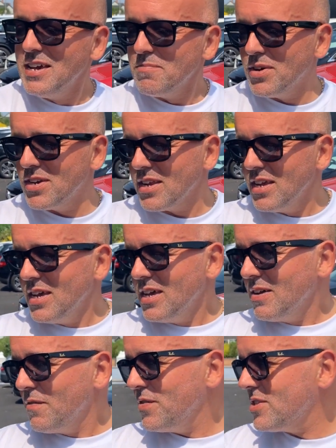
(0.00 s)
But
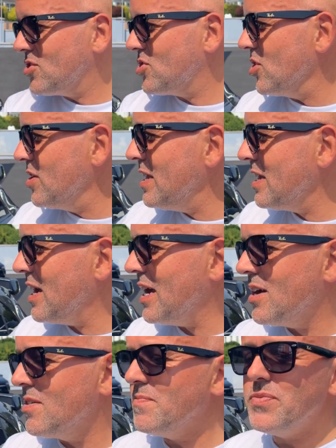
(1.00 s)
stunning car.